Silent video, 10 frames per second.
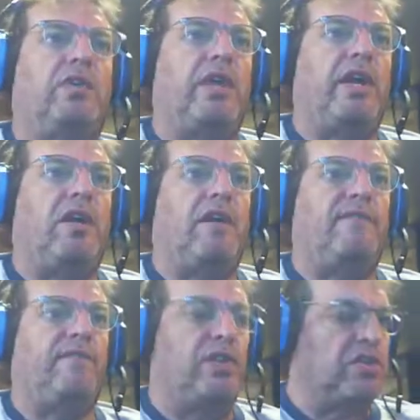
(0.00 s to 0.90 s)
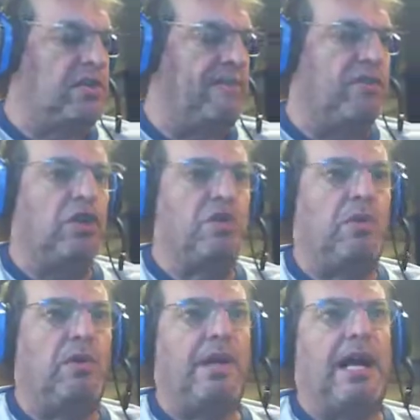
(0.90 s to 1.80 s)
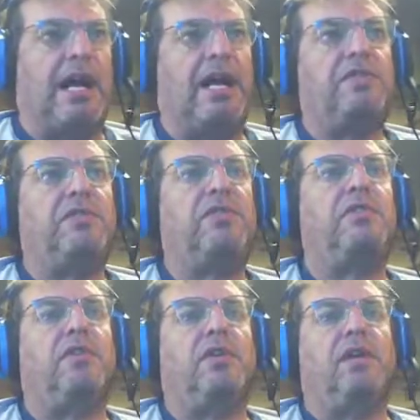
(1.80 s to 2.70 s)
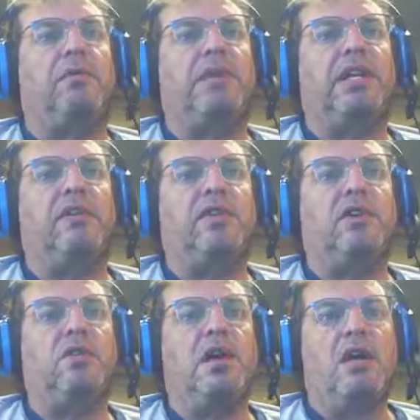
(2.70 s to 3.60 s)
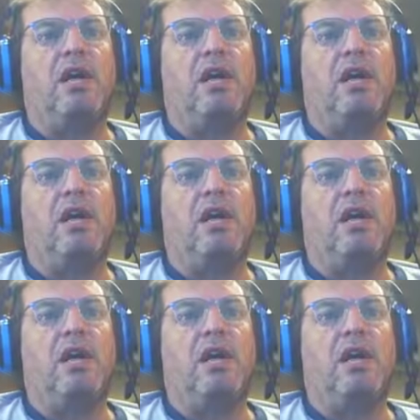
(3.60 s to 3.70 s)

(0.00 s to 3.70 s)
create our first virtual box for many of you.